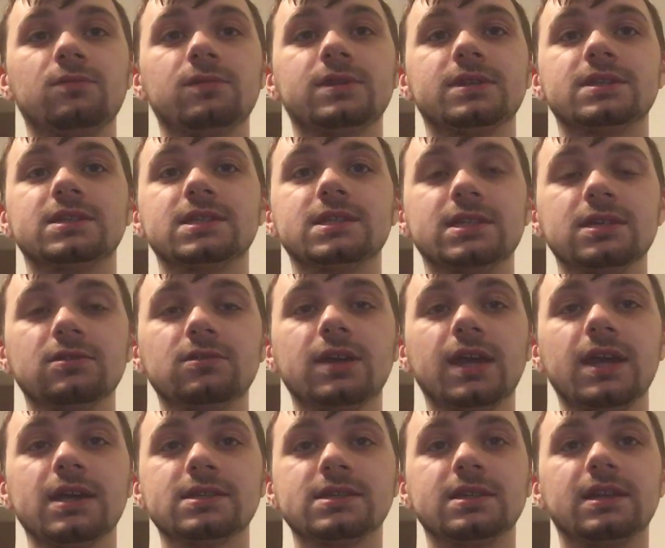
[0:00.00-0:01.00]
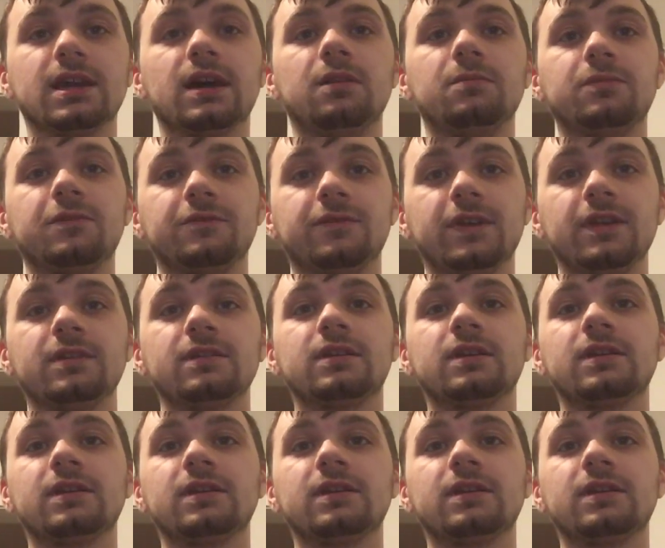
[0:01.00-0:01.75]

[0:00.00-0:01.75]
with a steel casing to help prevent